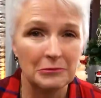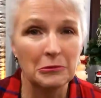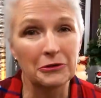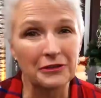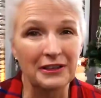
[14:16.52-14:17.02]

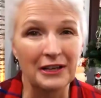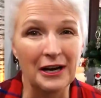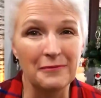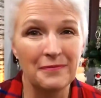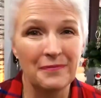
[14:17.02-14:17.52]
most of the
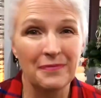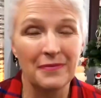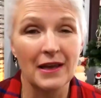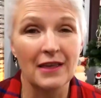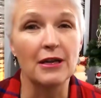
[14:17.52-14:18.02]
time,
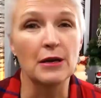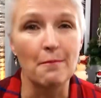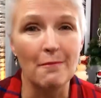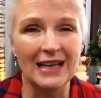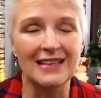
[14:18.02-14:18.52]
the
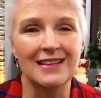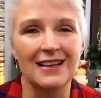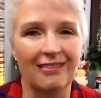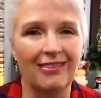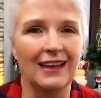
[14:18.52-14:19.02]

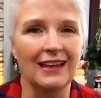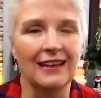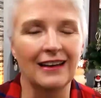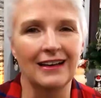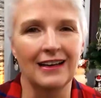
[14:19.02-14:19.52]
amazing thing
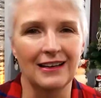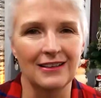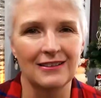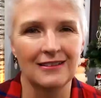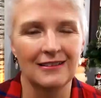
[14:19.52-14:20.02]
that it
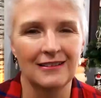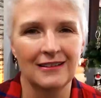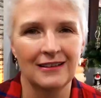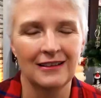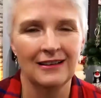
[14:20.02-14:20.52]
is.
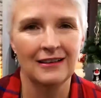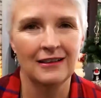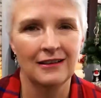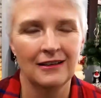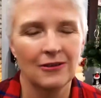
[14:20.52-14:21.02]

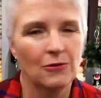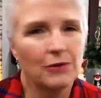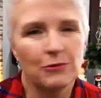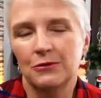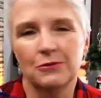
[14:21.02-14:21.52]
Why
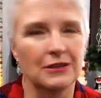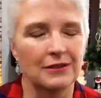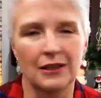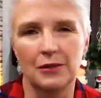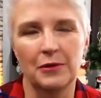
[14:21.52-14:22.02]
wouldn't we
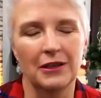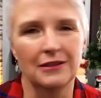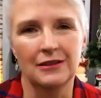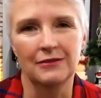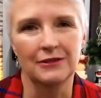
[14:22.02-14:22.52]
celebrate
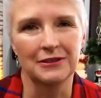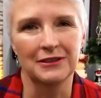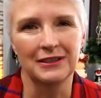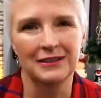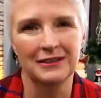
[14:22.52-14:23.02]
the
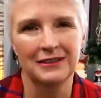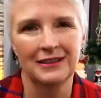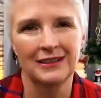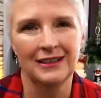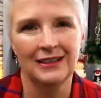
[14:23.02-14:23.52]
diversity?
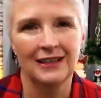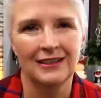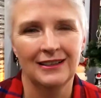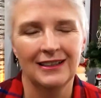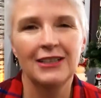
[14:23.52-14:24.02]

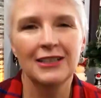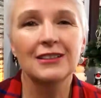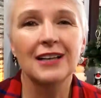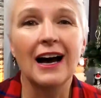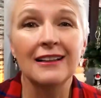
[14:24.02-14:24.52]
Here at
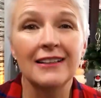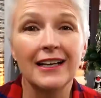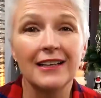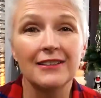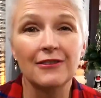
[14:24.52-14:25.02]
the
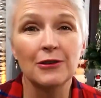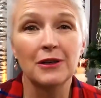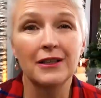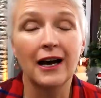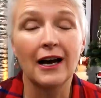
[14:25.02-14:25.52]
holidays,
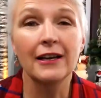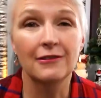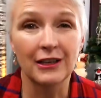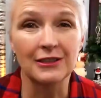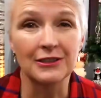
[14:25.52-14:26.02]
everyone, I
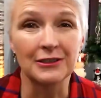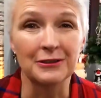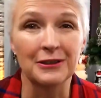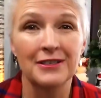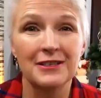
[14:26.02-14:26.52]
invite
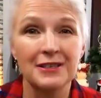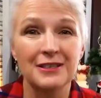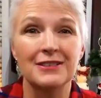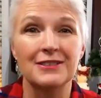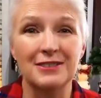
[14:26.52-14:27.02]
you,
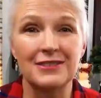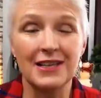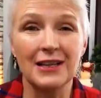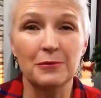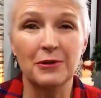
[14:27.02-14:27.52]

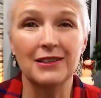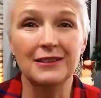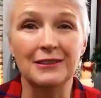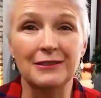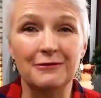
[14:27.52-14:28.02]
celebrate
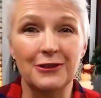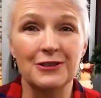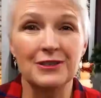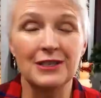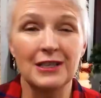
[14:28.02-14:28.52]
the
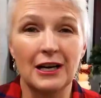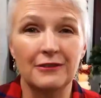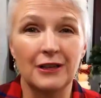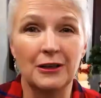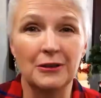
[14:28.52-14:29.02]
diversity
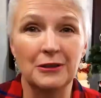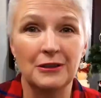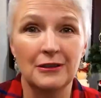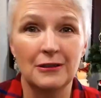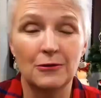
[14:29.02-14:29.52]
of our
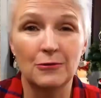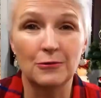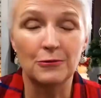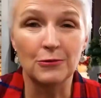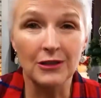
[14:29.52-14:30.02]

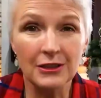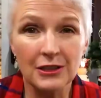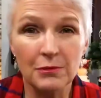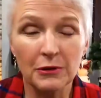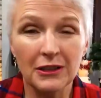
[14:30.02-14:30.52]

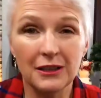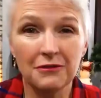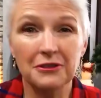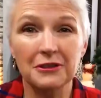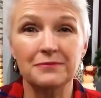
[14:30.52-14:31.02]
religious
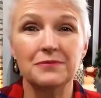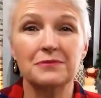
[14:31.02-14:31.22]
beliefs,